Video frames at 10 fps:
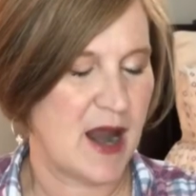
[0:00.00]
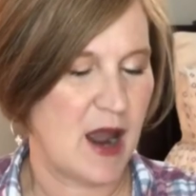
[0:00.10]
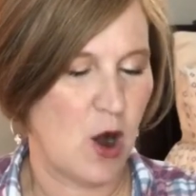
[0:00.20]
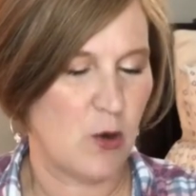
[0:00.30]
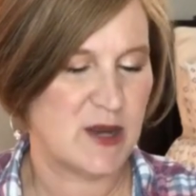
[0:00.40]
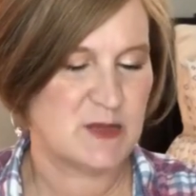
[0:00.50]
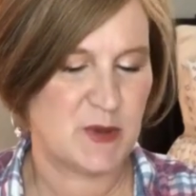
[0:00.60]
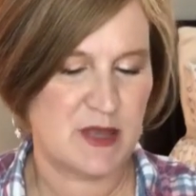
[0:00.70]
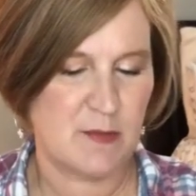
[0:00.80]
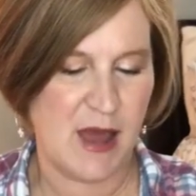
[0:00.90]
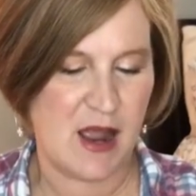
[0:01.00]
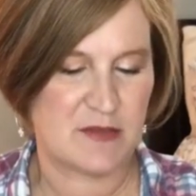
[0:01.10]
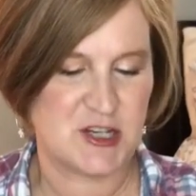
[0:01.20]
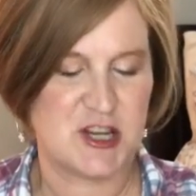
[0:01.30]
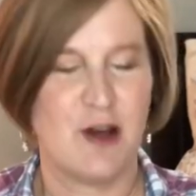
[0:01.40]
and I always put them back
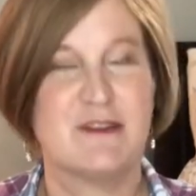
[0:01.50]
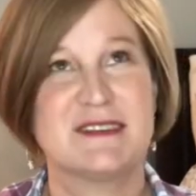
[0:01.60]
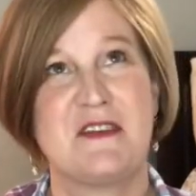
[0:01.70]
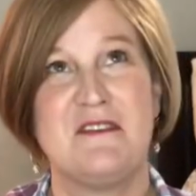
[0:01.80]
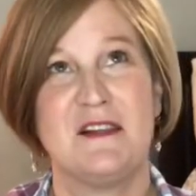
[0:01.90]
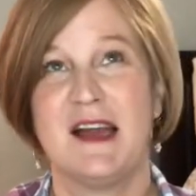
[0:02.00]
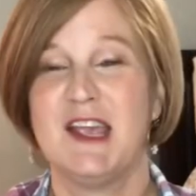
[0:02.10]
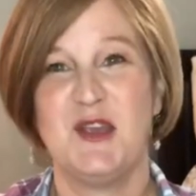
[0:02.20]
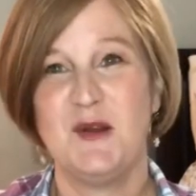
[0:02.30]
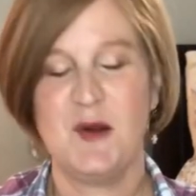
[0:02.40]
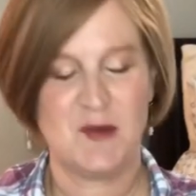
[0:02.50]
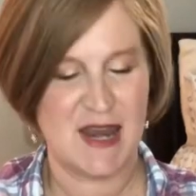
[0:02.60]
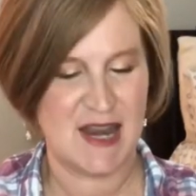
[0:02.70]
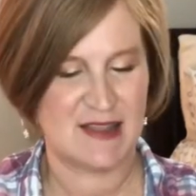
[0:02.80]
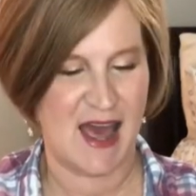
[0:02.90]
on the shelf because I feel like you don't
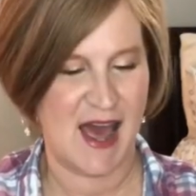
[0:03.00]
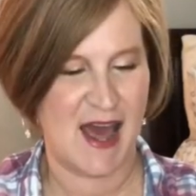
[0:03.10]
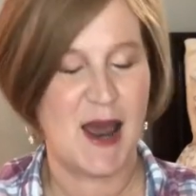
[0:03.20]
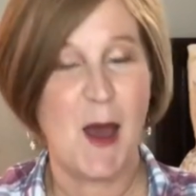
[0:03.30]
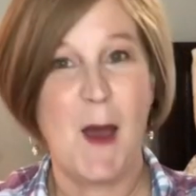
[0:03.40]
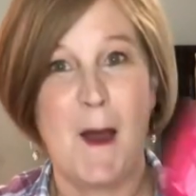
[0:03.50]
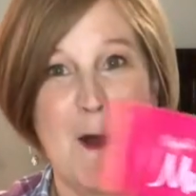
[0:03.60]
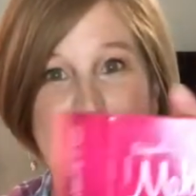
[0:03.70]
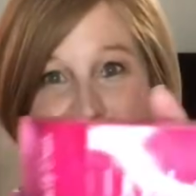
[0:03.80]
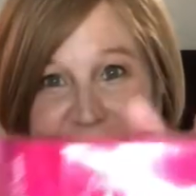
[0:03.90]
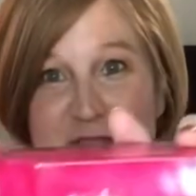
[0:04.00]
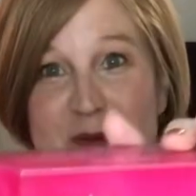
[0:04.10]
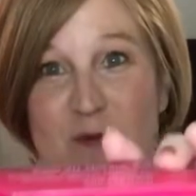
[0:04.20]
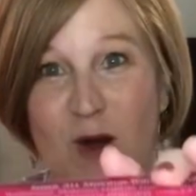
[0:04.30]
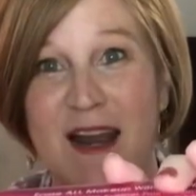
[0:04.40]
need that, but I've
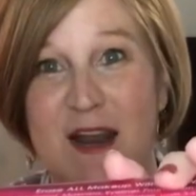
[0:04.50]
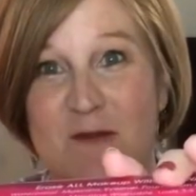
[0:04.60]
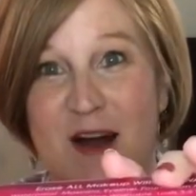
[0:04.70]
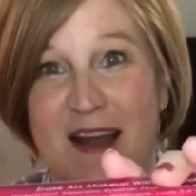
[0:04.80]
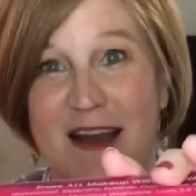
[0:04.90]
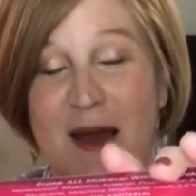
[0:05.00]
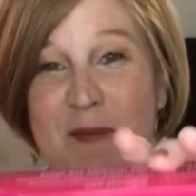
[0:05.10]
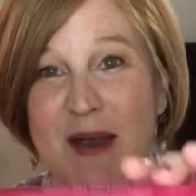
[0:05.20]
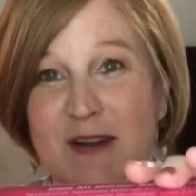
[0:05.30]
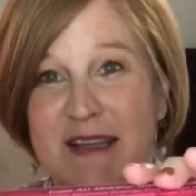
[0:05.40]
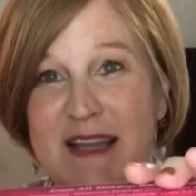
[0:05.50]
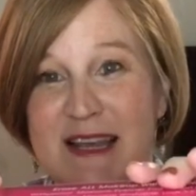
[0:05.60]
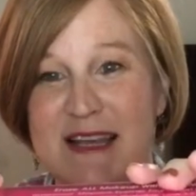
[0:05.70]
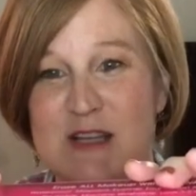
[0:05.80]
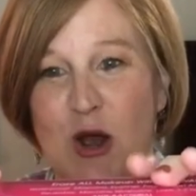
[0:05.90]
been wanting one. Apparently
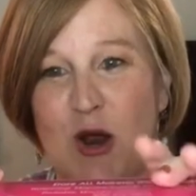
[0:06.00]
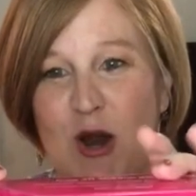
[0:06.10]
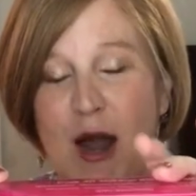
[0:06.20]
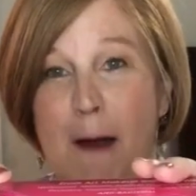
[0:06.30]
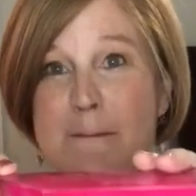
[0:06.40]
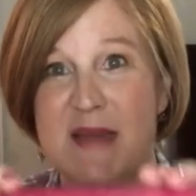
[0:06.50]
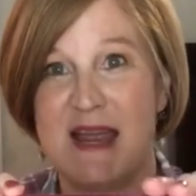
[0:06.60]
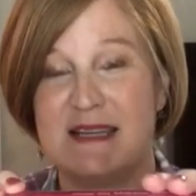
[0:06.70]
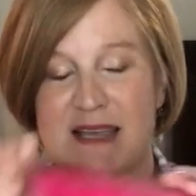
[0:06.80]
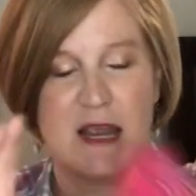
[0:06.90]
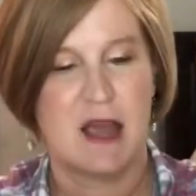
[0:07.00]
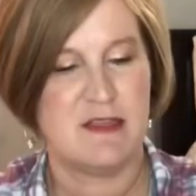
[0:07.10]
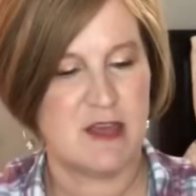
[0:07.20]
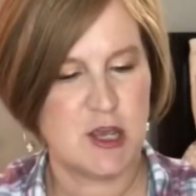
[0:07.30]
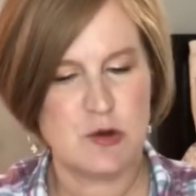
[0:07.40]
these are amazing. I
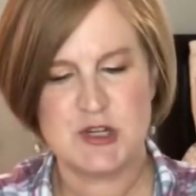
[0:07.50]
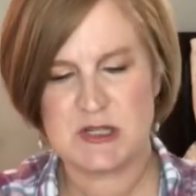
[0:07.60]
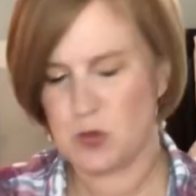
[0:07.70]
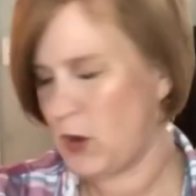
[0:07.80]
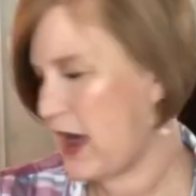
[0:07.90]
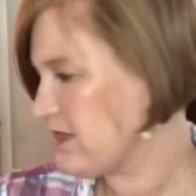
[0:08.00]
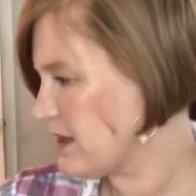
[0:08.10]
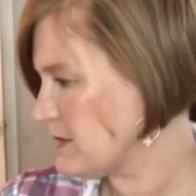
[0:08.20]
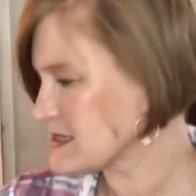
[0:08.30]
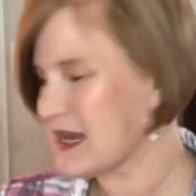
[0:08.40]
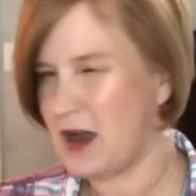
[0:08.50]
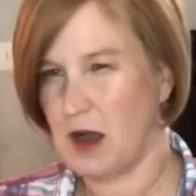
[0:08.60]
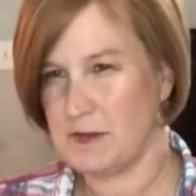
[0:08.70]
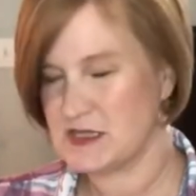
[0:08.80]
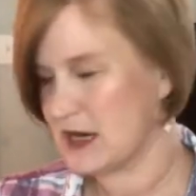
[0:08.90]
think you just wet them. It's like
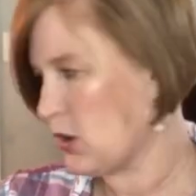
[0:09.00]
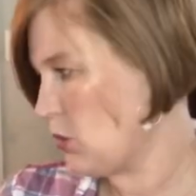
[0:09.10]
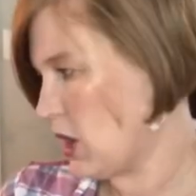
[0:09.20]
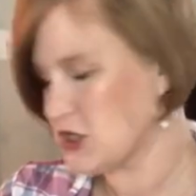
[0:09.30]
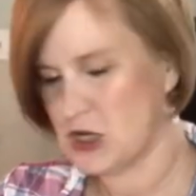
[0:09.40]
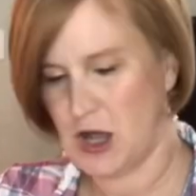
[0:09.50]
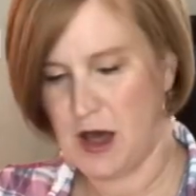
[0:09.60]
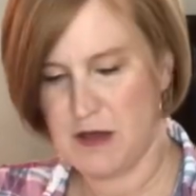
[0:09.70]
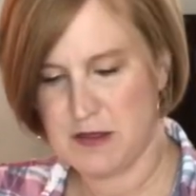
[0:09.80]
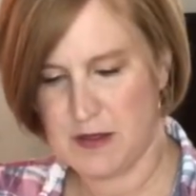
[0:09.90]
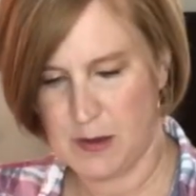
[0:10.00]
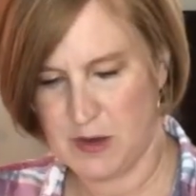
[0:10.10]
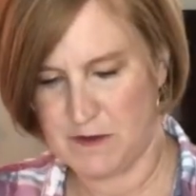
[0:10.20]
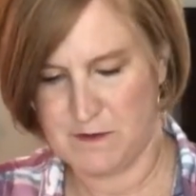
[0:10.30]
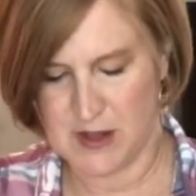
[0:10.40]
almost like a washcloth. I
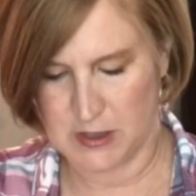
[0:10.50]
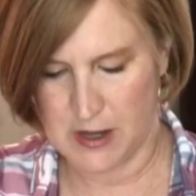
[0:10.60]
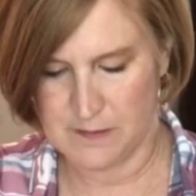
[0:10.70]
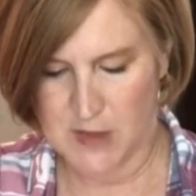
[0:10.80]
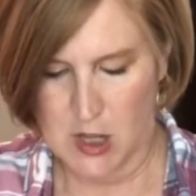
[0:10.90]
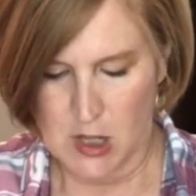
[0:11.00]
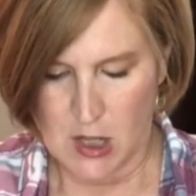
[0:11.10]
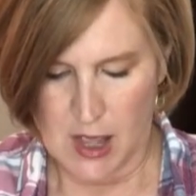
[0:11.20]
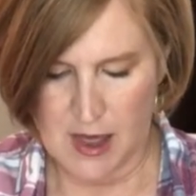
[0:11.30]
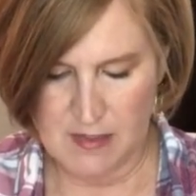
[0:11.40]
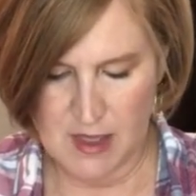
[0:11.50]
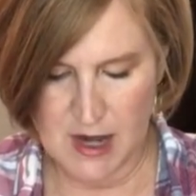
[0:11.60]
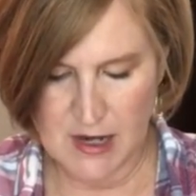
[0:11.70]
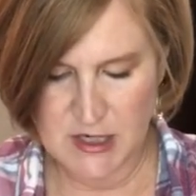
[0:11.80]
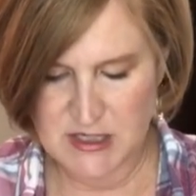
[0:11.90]
want to feel it. And then
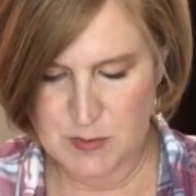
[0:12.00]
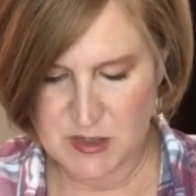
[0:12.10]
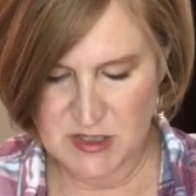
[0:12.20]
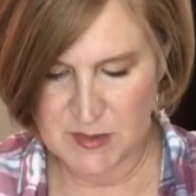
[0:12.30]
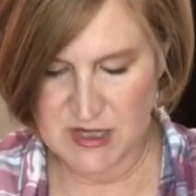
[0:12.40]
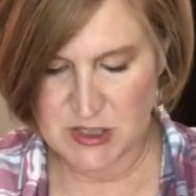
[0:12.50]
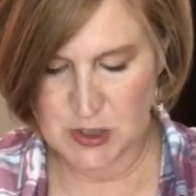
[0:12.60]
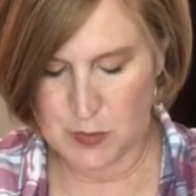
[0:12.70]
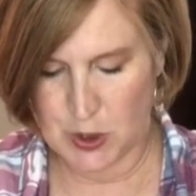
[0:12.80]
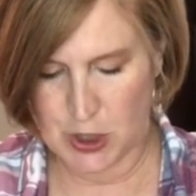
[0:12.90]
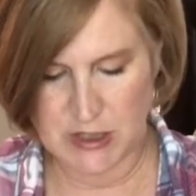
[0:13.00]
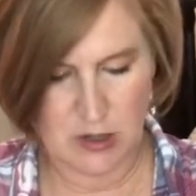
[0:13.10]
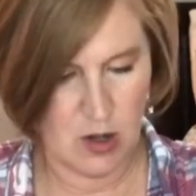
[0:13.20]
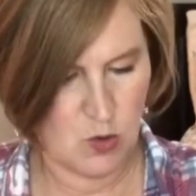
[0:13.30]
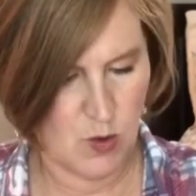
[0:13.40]
it, it's supposed to be super good,
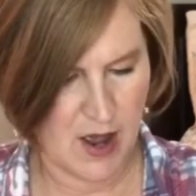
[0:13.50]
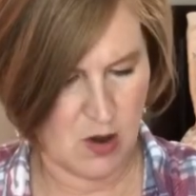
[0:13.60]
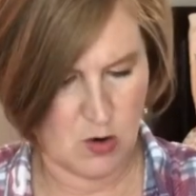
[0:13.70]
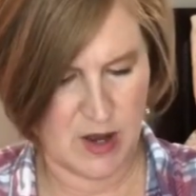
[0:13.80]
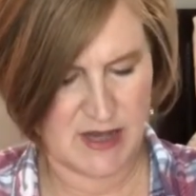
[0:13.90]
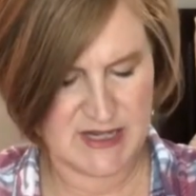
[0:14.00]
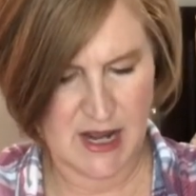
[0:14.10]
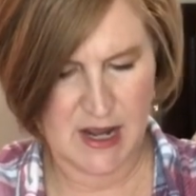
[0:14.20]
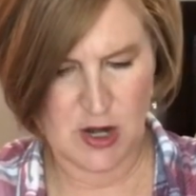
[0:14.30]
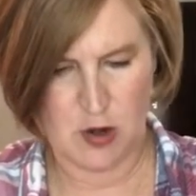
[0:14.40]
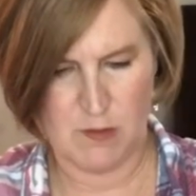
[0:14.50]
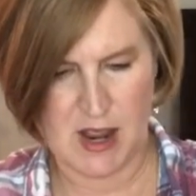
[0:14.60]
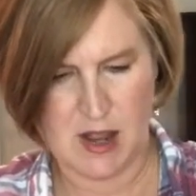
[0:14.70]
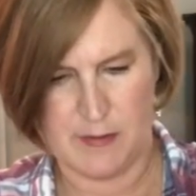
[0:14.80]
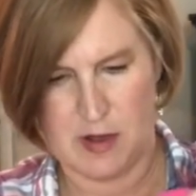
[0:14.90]
oh wow, at taking your
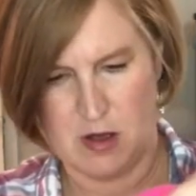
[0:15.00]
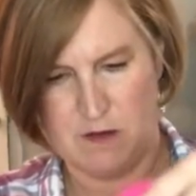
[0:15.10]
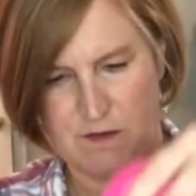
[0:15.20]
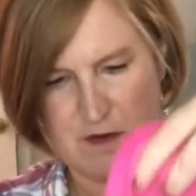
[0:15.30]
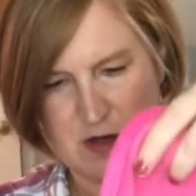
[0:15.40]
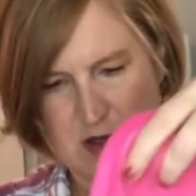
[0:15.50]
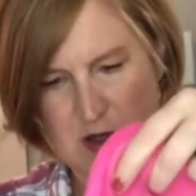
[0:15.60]
makeup off.